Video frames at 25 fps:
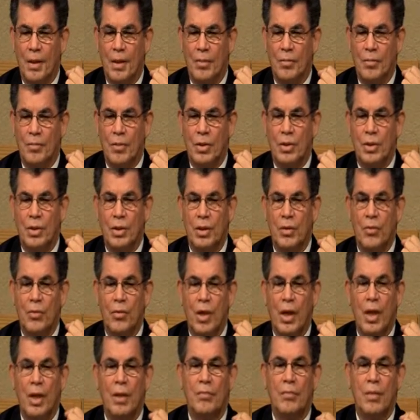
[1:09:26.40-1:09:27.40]
But she
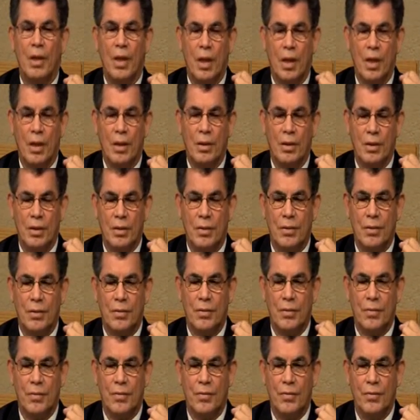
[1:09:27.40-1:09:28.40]
ran back
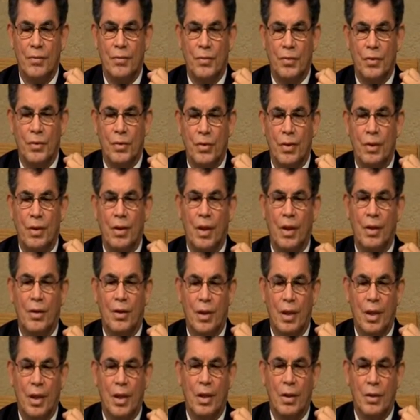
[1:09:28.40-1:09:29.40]
to get
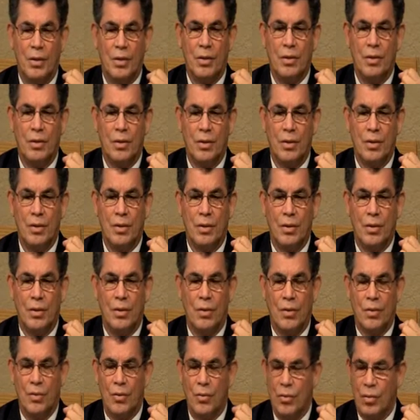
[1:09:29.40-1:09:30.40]
that
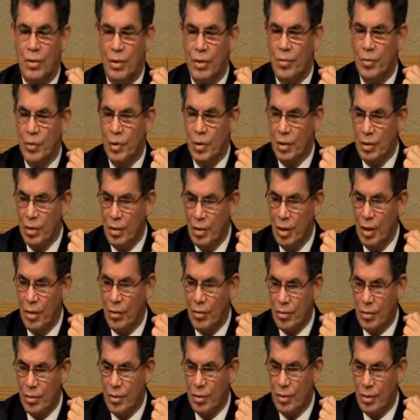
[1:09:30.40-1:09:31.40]
which brought
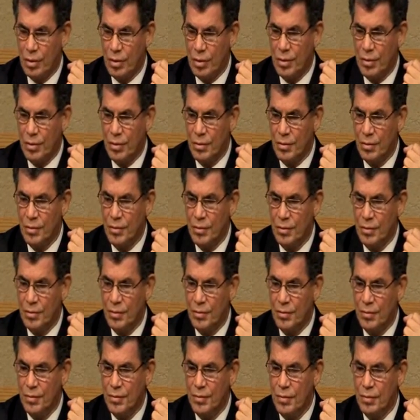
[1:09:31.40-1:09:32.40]
death to her.
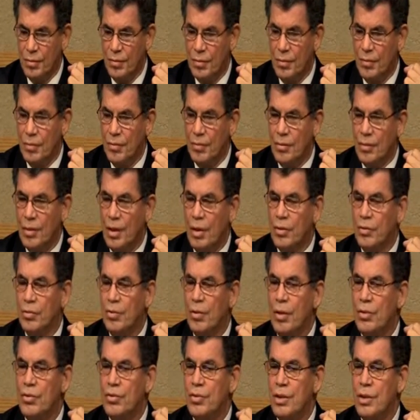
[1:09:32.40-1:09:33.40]
That's
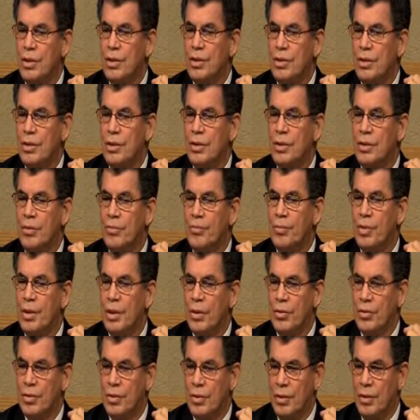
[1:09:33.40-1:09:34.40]
why Jesus
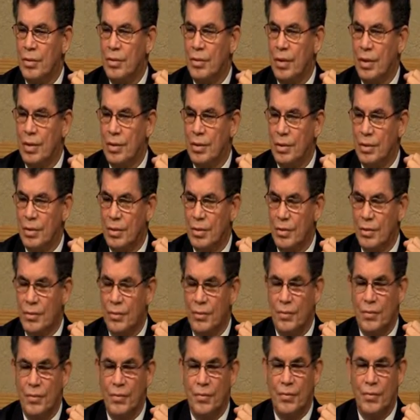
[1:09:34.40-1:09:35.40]
appeals to us.
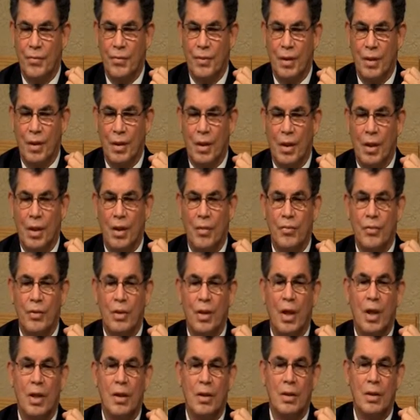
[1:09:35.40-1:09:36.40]
Love
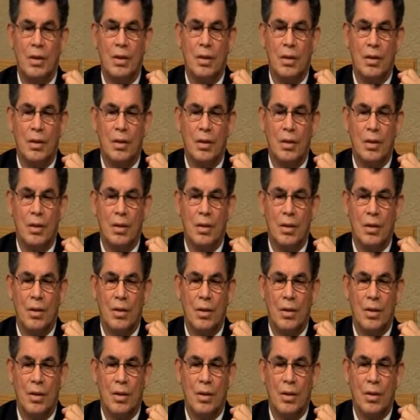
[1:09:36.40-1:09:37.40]
not
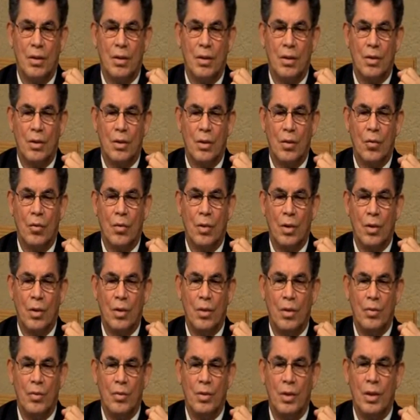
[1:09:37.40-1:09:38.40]
the
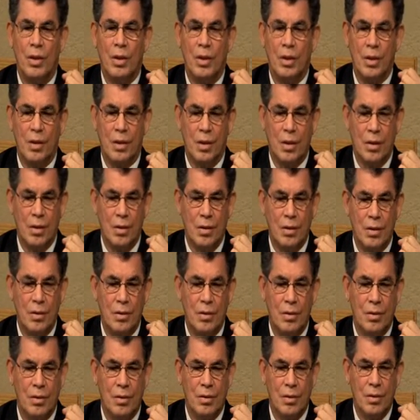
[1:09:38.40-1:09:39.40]
world, neither the
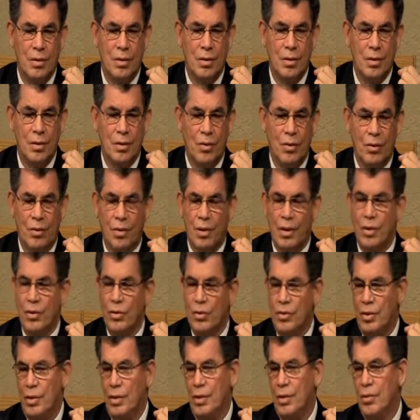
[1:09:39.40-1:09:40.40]

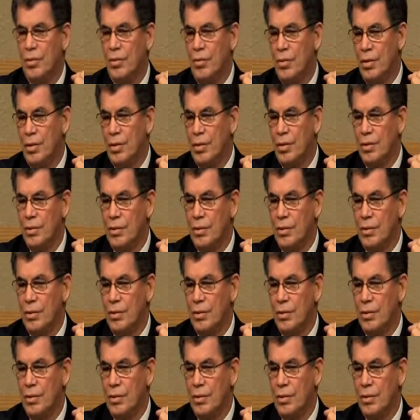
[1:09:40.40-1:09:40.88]
things of the world.